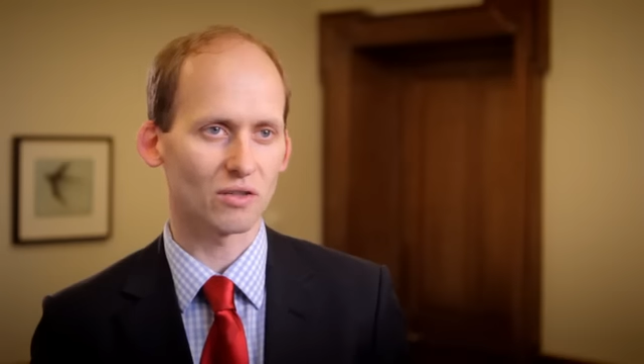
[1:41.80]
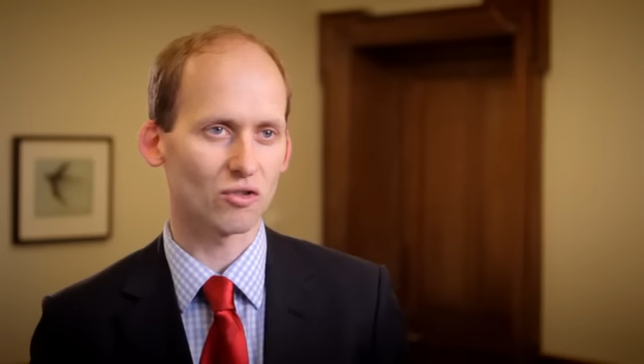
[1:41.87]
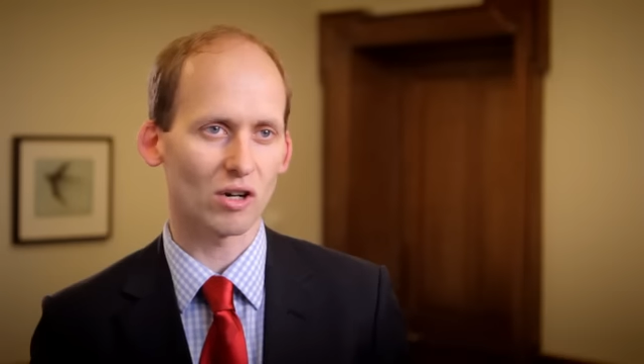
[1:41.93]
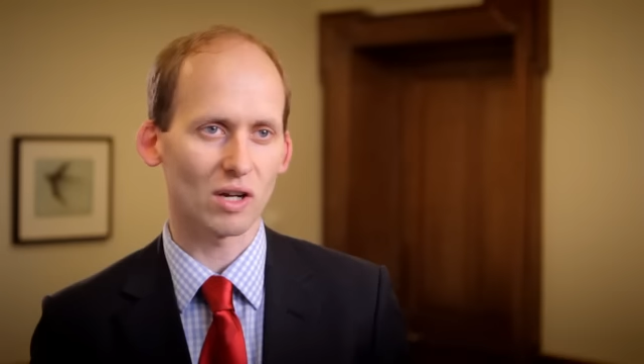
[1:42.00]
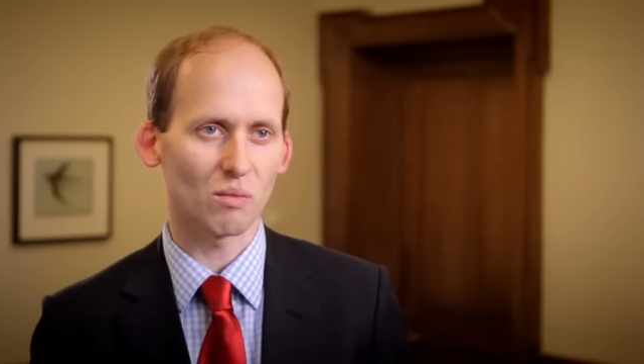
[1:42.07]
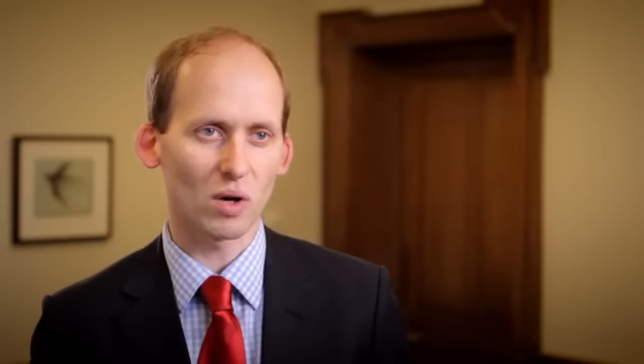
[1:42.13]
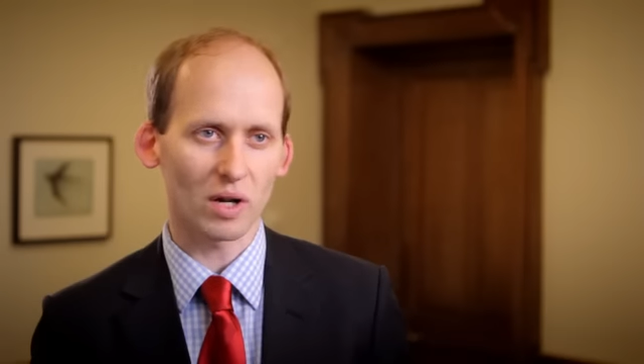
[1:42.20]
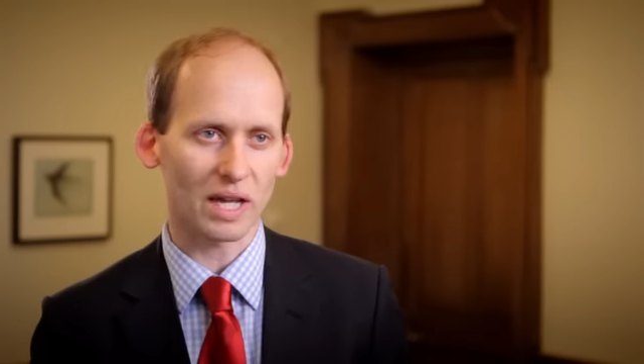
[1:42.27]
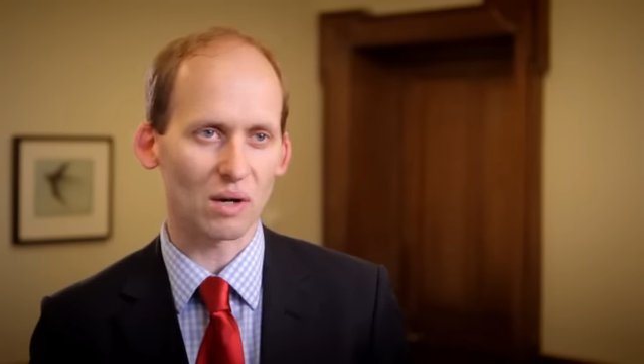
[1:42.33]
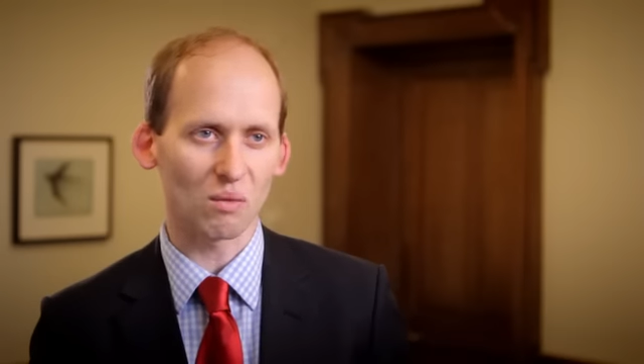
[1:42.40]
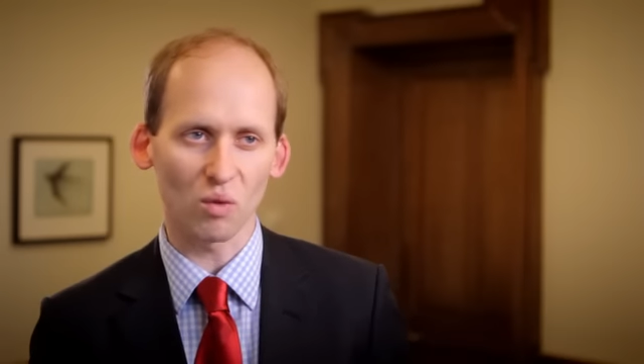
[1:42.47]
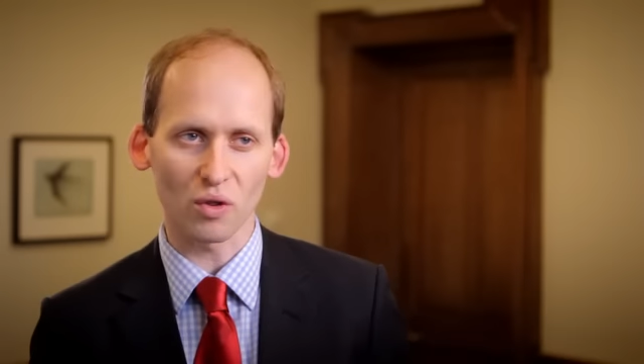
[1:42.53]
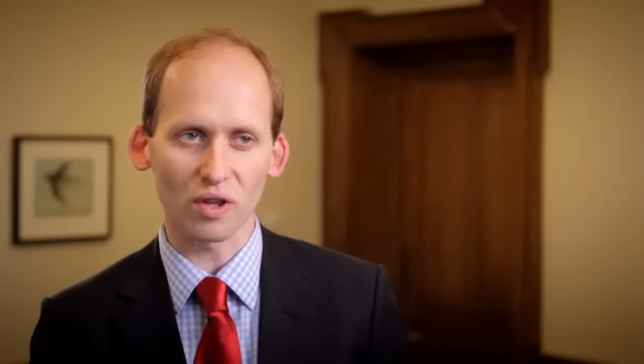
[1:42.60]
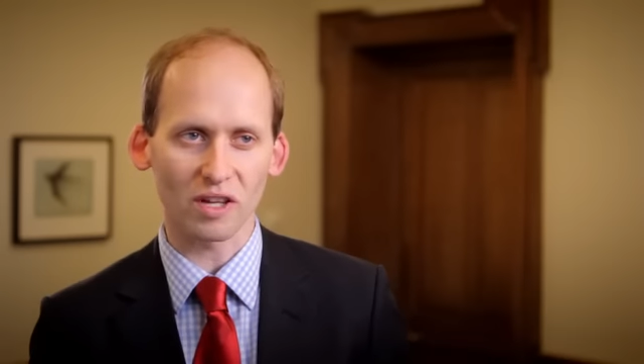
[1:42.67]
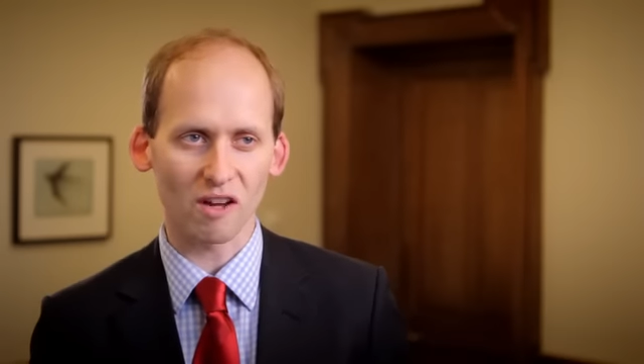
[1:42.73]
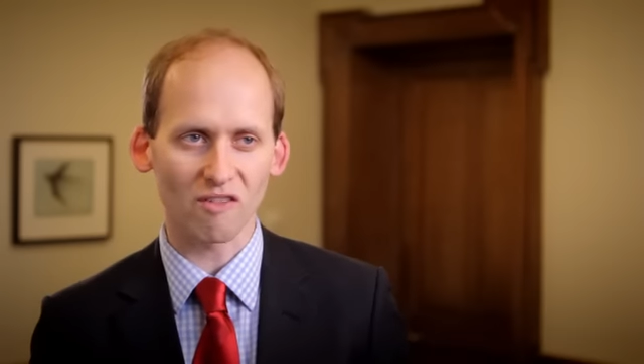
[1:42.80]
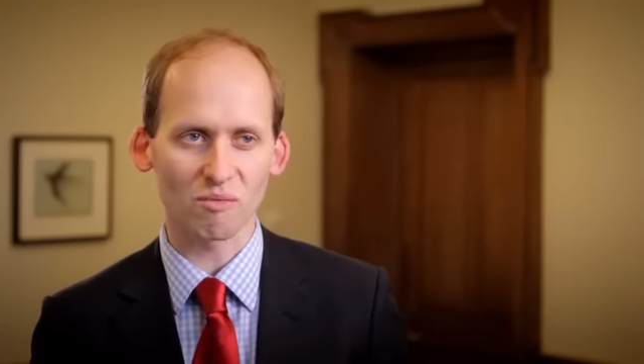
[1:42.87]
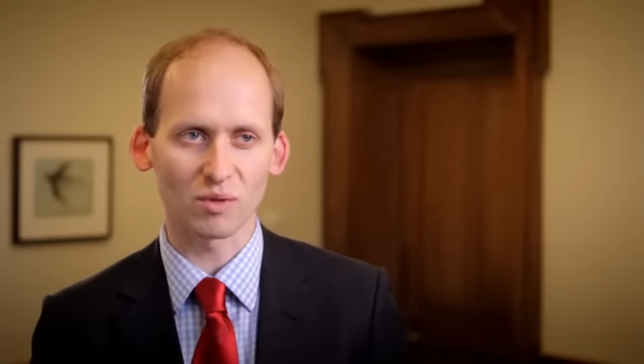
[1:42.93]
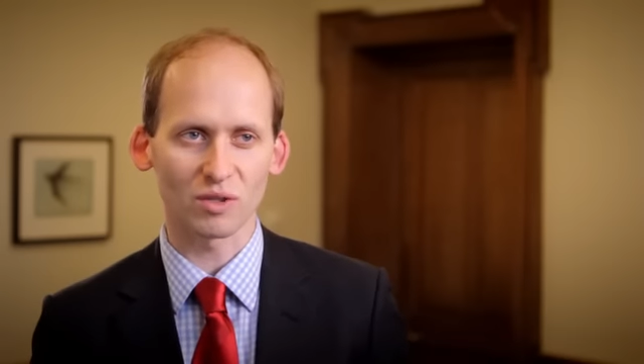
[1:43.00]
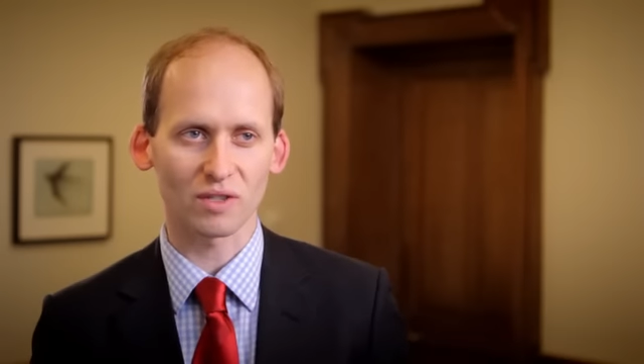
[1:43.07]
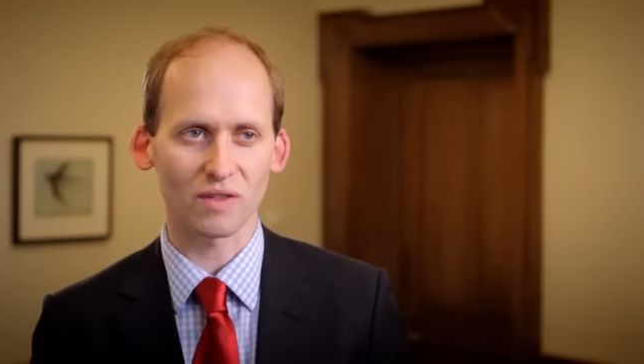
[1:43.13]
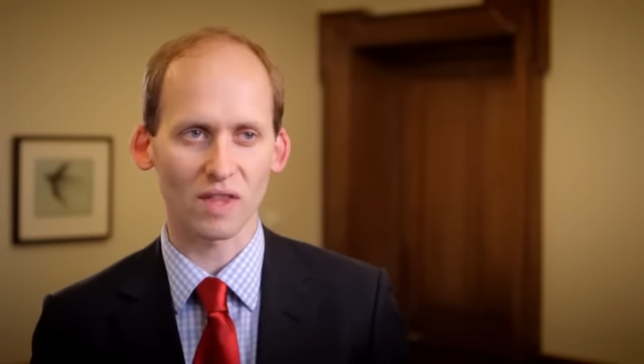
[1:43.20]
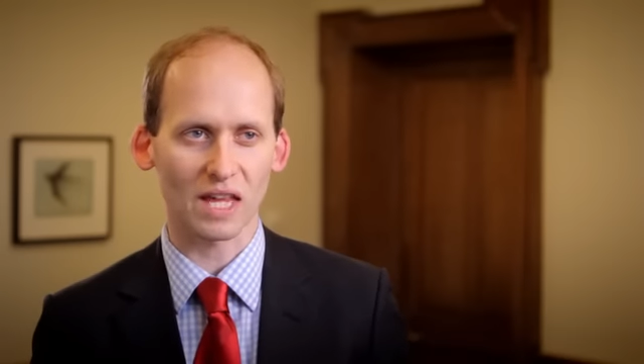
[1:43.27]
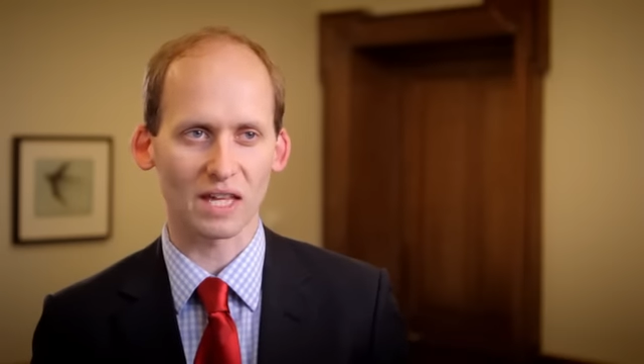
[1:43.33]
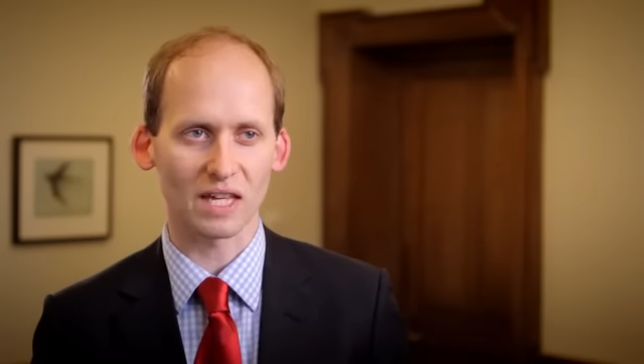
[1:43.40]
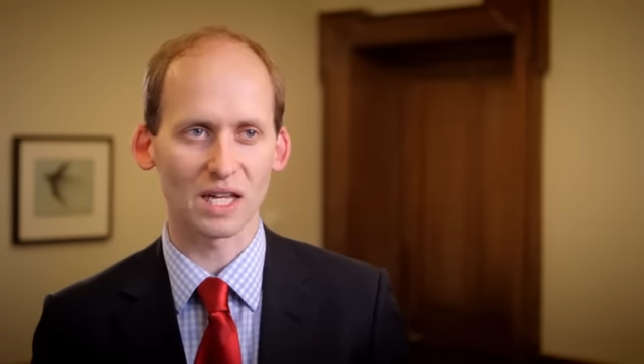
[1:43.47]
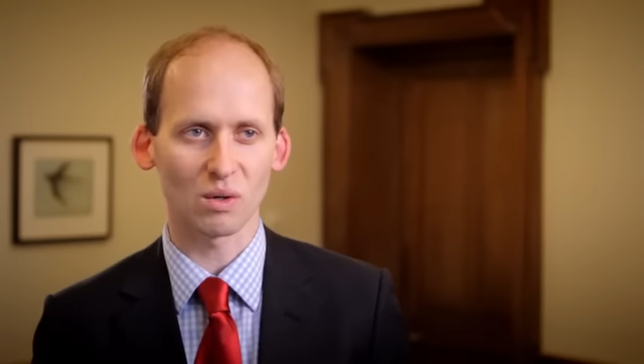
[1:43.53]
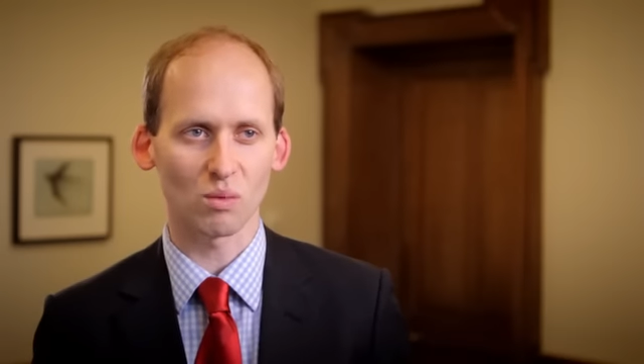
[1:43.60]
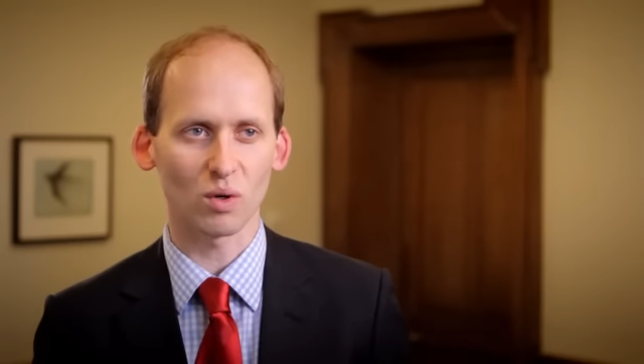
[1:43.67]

to try and work out what the government's thinking,